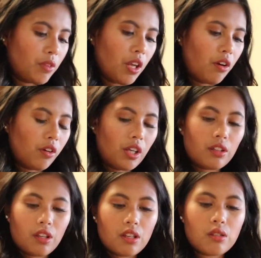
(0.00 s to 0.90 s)
All right,
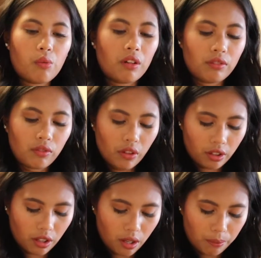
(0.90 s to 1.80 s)
this
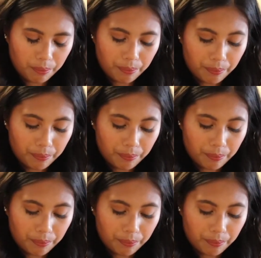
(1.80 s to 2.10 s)
1/4 cup.